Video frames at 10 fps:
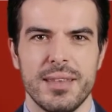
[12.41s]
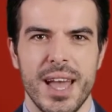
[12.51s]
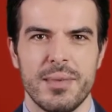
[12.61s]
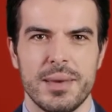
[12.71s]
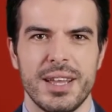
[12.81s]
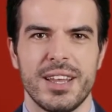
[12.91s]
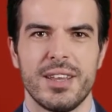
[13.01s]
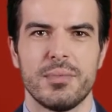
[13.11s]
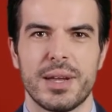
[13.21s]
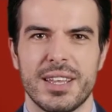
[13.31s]
and may not
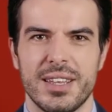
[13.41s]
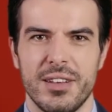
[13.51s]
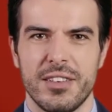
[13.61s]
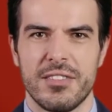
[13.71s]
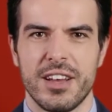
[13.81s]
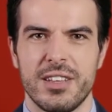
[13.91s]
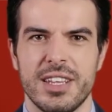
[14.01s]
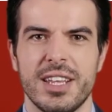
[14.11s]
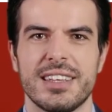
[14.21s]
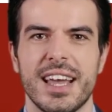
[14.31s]
have paid enough
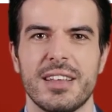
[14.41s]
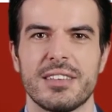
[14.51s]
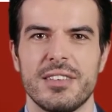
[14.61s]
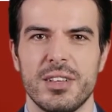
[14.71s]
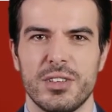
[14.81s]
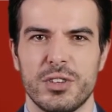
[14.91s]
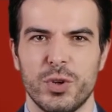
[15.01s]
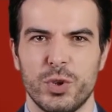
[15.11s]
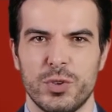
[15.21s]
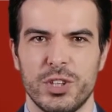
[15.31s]
FICA taxes into
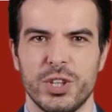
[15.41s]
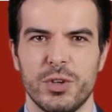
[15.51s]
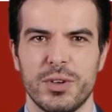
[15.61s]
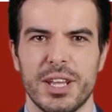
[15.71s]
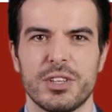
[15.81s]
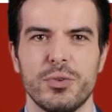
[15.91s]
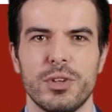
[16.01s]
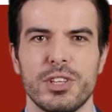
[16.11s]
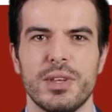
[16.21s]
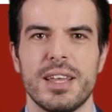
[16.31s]
Social Security to
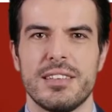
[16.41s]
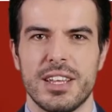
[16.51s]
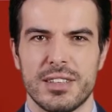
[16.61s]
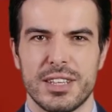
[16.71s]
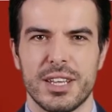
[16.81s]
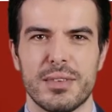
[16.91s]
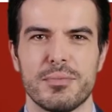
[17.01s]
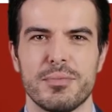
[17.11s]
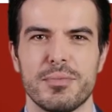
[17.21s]
receive SSD.